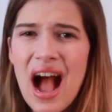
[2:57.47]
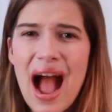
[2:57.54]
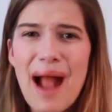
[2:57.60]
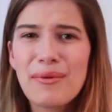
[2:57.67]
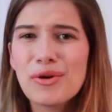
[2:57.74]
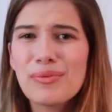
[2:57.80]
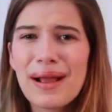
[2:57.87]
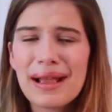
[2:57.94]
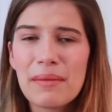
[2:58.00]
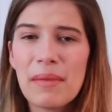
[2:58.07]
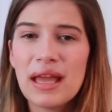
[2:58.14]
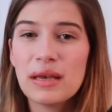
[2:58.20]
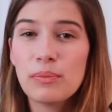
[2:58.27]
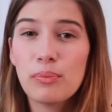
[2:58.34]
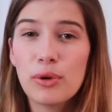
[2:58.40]
I would
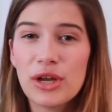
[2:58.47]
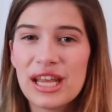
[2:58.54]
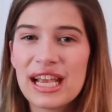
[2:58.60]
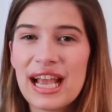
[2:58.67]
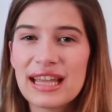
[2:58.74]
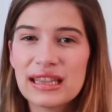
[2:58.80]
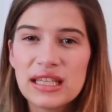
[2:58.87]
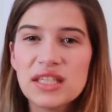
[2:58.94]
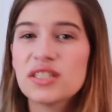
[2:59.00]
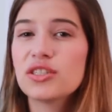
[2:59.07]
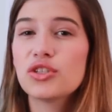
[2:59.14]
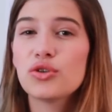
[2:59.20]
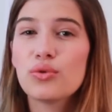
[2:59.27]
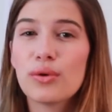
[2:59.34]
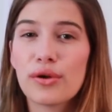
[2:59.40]
recommend putting at
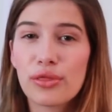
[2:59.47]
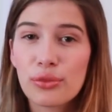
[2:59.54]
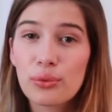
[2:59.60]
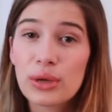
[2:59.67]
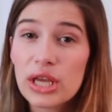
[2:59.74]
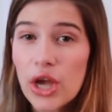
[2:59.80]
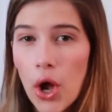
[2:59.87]
least 2 or 3